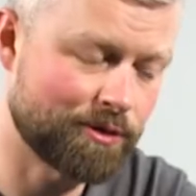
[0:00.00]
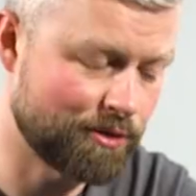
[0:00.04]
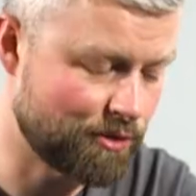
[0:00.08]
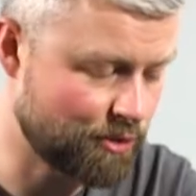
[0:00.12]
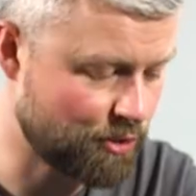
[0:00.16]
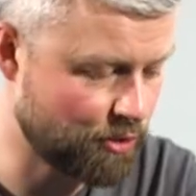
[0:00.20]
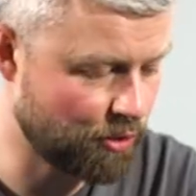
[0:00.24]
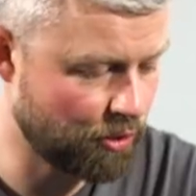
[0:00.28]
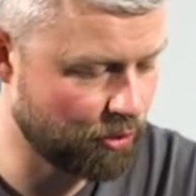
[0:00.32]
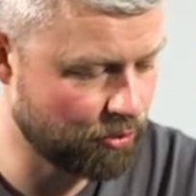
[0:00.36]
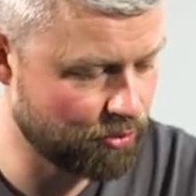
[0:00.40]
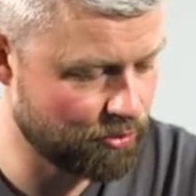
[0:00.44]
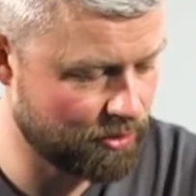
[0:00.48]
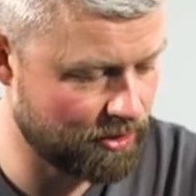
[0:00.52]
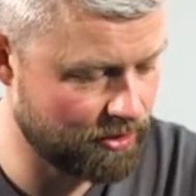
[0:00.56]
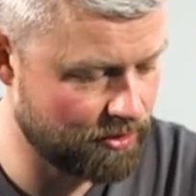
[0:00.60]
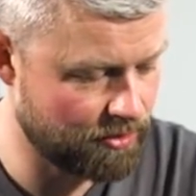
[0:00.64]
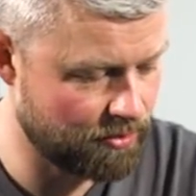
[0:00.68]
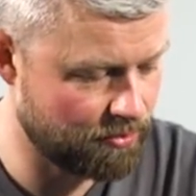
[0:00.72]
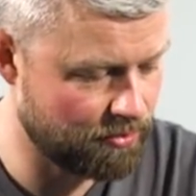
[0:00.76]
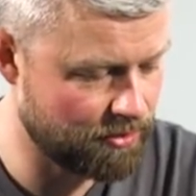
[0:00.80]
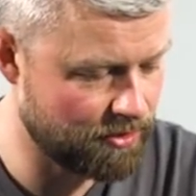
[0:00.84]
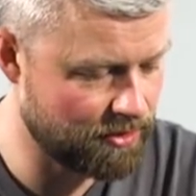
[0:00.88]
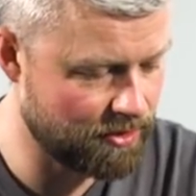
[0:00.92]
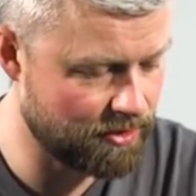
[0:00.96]
controls
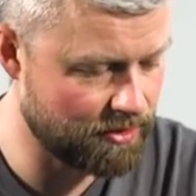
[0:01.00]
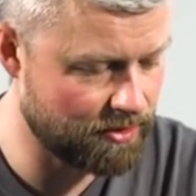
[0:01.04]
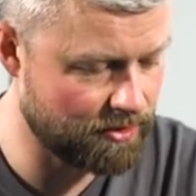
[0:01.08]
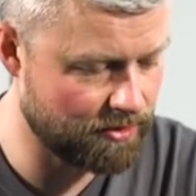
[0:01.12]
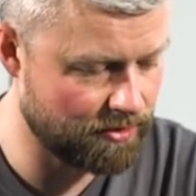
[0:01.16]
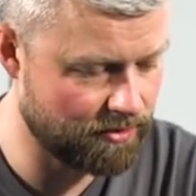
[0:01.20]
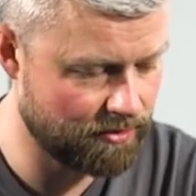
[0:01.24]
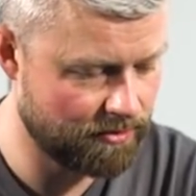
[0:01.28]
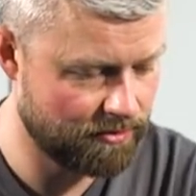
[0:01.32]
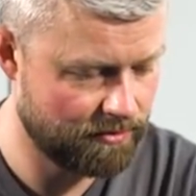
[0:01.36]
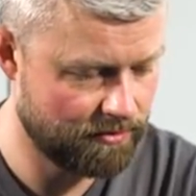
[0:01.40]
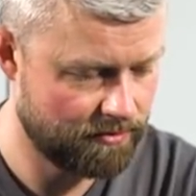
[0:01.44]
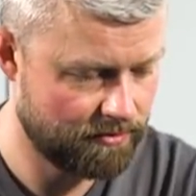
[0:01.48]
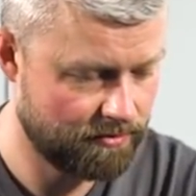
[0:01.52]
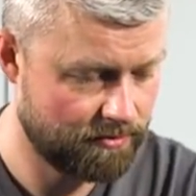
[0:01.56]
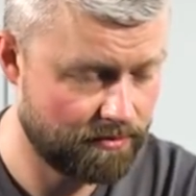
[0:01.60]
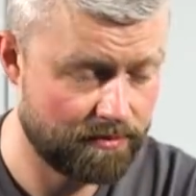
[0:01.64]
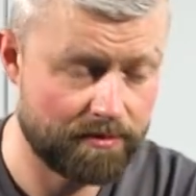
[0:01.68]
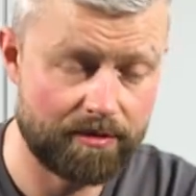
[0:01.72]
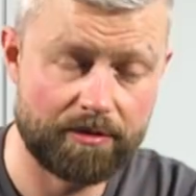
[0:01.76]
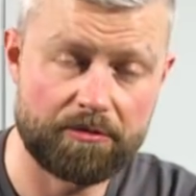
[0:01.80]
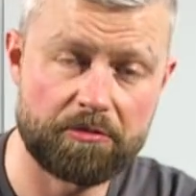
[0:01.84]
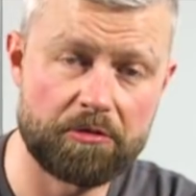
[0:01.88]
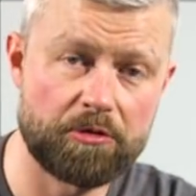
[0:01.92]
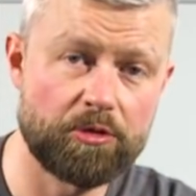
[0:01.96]
into position.
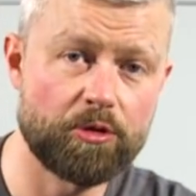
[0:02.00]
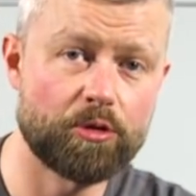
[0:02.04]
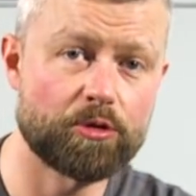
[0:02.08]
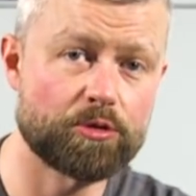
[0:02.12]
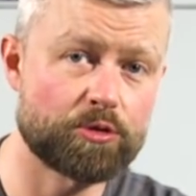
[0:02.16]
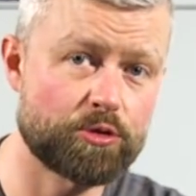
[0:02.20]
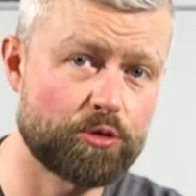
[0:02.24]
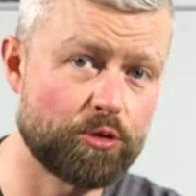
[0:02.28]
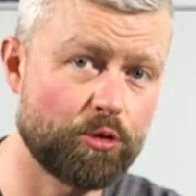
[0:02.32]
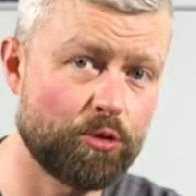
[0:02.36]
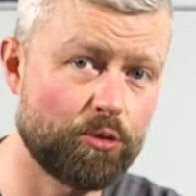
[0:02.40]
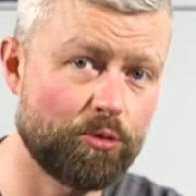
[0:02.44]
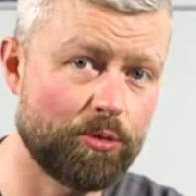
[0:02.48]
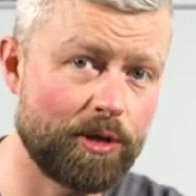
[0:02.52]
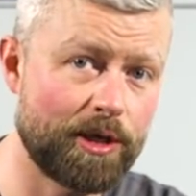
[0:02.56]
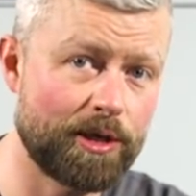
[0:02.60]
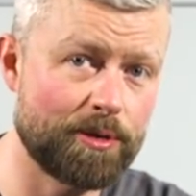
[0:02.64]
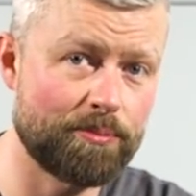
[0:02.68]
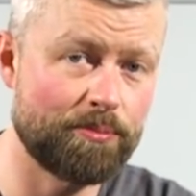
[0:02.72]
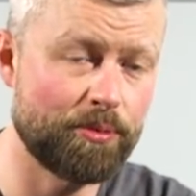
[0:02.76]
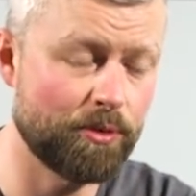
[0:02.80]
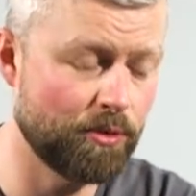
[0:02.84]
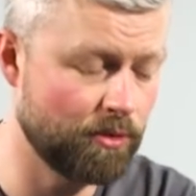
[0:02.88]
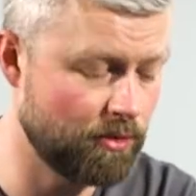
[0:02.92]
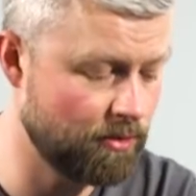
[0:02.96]
If you're not sure where
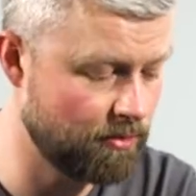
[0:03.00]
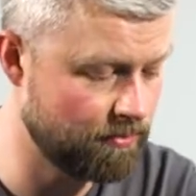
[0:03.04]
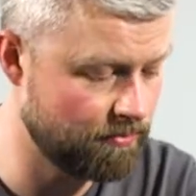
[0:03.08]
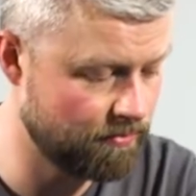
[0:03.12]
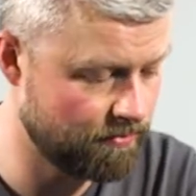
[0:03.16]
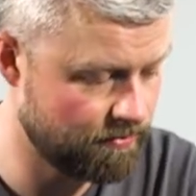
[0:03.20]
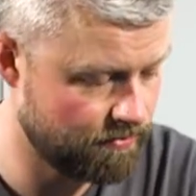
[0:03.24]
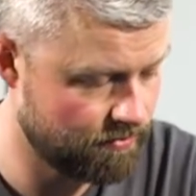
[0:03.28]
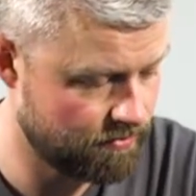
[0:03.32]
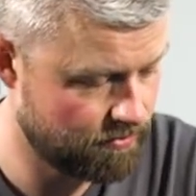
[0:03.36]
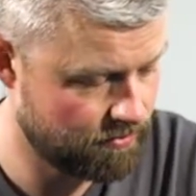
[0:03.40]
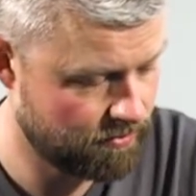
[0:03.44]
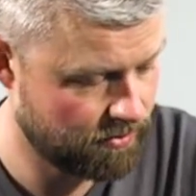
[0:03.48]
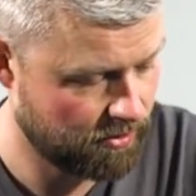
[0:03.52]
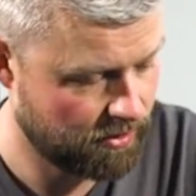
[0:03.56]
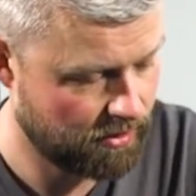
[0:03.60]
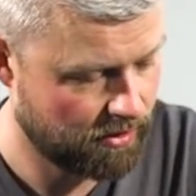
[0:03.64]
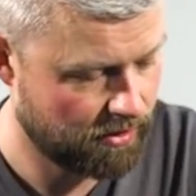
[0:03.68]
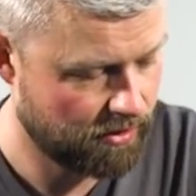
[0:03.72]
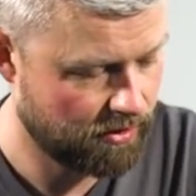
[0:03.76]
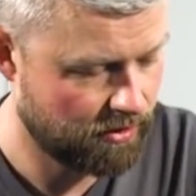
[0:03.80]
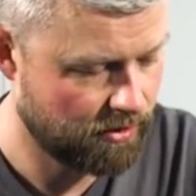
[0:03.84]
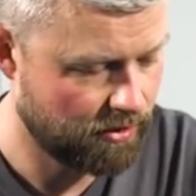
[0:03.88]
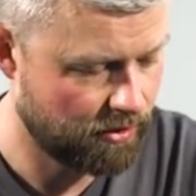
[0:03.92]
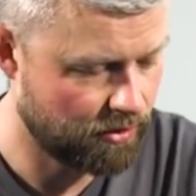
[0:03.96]
to put them,
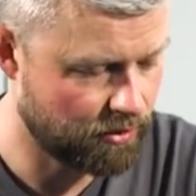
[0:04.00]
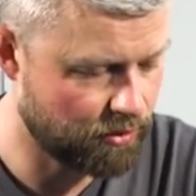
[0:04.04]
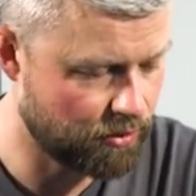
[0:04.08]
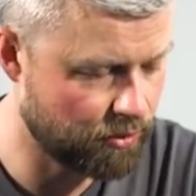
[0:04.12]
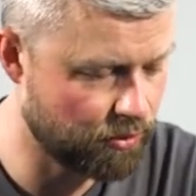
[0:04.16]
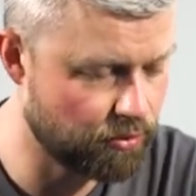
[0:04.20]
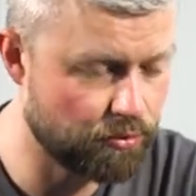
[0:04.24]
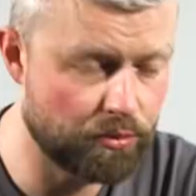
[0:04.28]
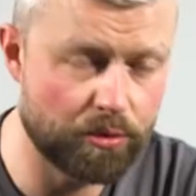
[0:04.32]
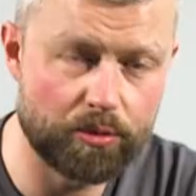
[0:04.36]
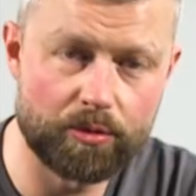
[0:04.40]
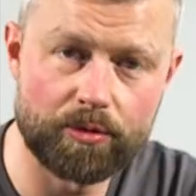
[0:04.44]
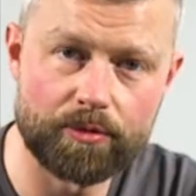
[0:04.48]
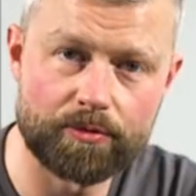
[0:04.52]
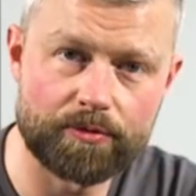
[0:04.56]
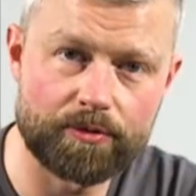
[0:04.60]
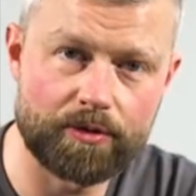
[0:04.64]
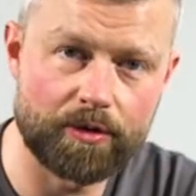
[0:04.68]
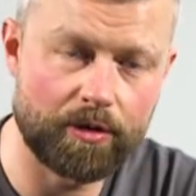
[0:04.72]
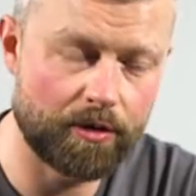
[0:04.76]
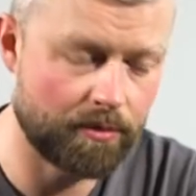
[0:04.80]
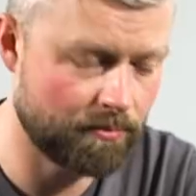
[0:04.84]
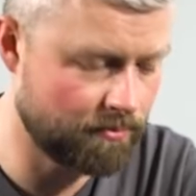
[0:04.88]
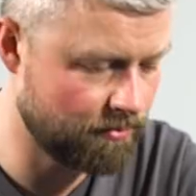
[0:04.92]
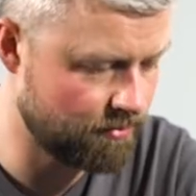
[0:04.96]
a good rule of
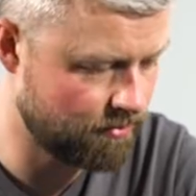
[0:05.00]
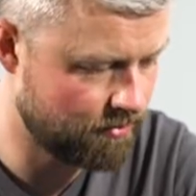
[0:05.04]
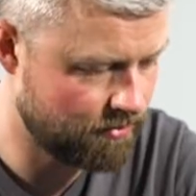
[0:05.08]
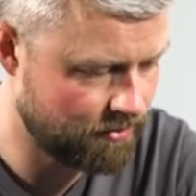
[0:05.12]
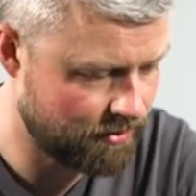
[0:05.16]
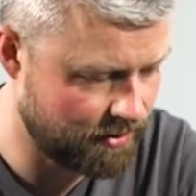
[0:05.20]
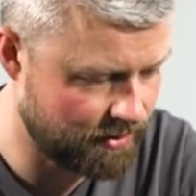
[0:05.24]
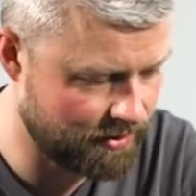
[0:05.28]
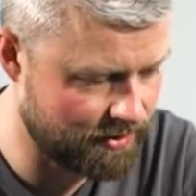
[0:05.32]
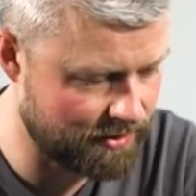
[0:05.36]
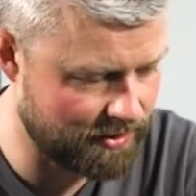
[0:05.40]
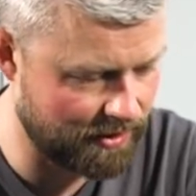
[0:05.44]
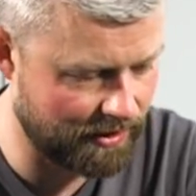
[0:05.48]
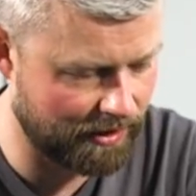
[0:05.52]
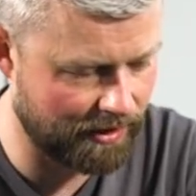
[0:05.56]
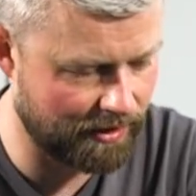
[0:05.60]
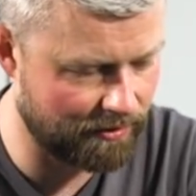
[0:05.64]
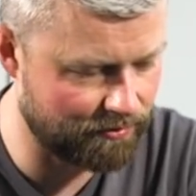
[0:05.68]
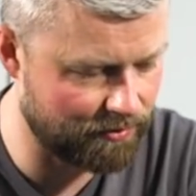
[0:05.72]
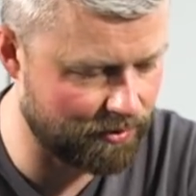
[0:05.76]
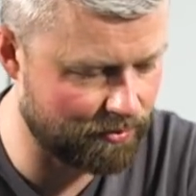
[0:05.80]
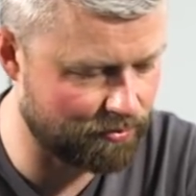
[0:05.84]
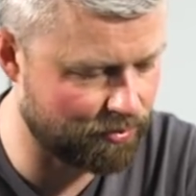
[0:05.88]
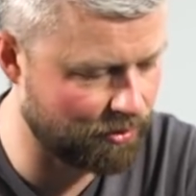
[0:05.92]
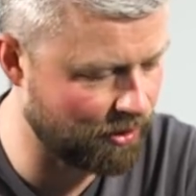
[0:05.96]
thumb is to
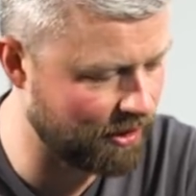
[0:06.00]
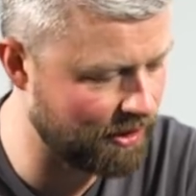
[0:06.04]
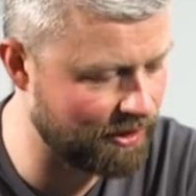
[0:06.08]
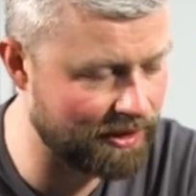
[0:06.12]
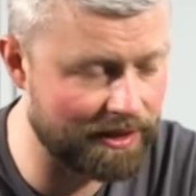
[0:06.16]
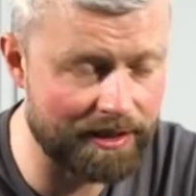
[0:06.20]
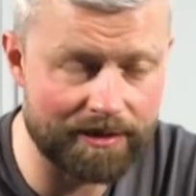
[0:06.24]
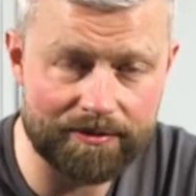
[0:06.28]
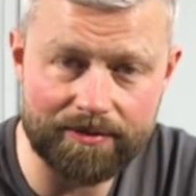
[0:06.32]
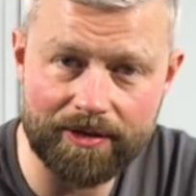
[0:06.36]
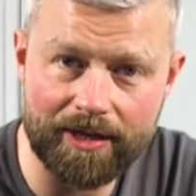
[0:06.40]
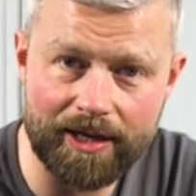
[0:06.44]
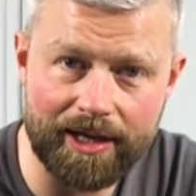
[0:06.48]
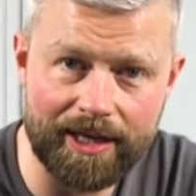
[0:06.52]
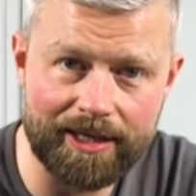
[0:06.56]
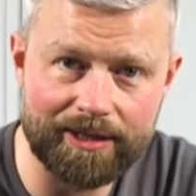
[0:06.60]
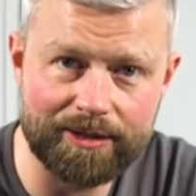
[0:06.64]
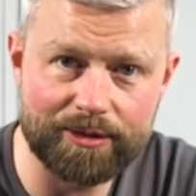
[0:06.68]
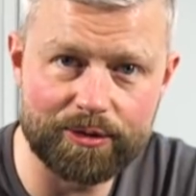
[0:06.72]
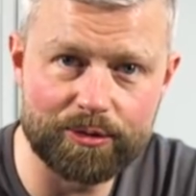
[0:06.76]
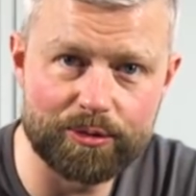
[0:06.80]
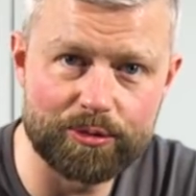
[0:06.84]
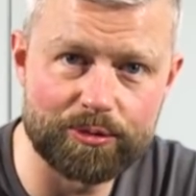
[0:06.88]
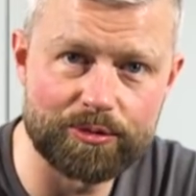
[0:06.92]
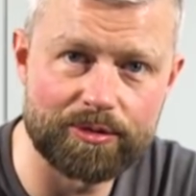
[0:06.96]
have the brake lever
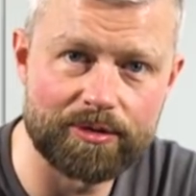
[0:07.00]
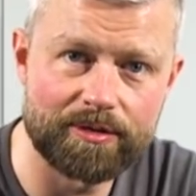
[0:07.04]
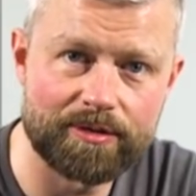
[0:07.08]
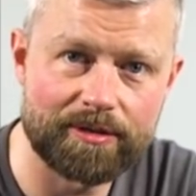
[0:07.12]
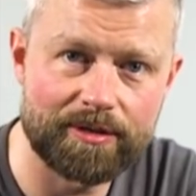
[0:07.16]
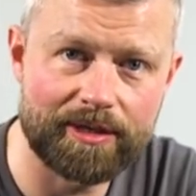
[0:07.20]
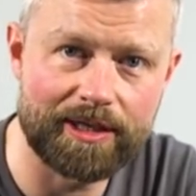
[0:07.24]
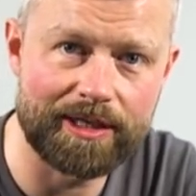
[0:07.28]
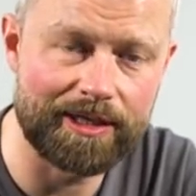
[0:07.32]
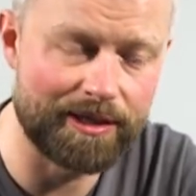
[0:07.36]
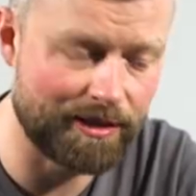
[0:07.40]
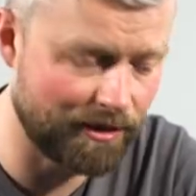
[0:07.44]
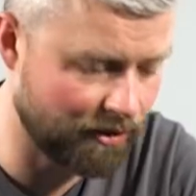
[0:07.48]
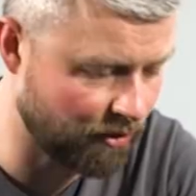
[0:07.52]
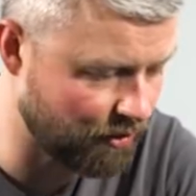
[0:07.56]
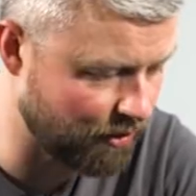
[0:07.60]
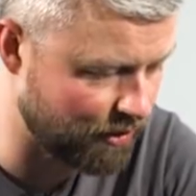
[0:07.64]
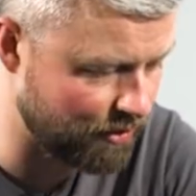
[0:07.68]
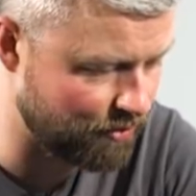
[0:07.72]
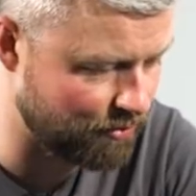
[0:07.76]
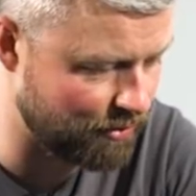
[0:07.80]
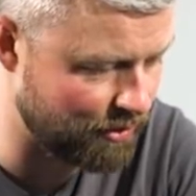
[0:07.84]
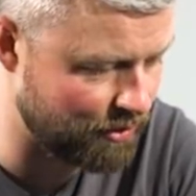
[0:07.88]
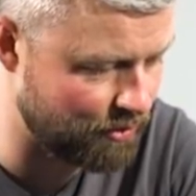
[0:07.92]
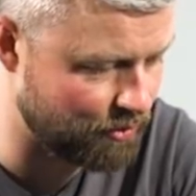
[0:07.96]
angled in
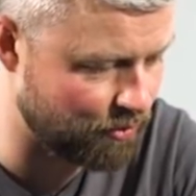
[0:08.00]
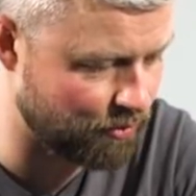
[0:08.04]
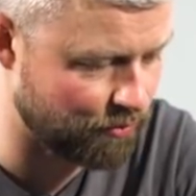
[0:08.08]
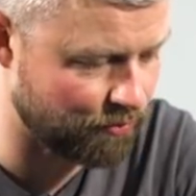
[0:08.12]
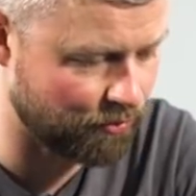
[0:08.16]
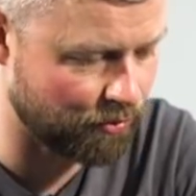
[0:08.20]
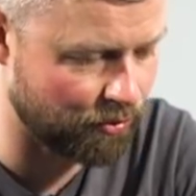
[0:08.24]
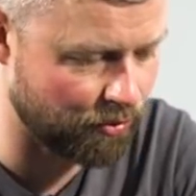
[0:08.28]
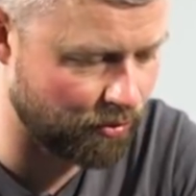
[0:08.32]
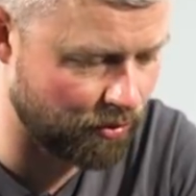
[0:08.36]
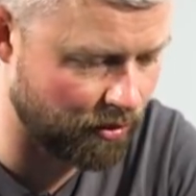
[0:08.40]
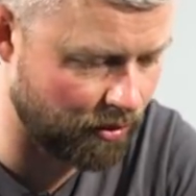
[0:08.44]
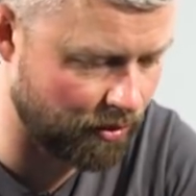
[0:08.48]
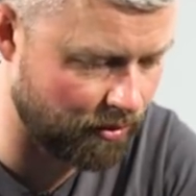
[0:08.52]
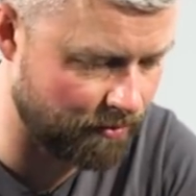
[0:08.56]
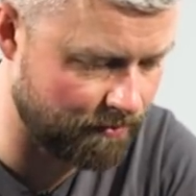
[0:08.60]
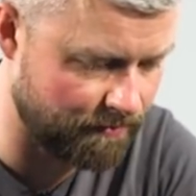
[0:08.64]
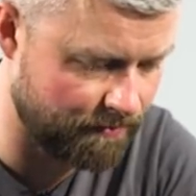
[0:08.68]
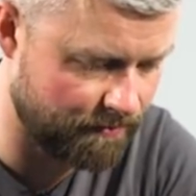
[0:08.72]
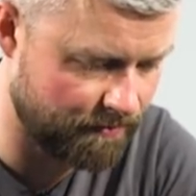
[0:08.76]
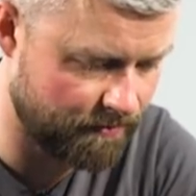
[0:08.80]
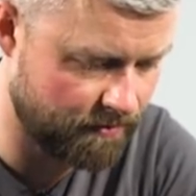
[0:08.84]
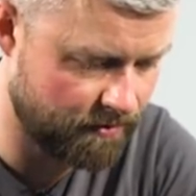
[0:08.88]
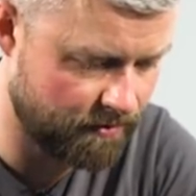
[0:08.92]
line with your forearm,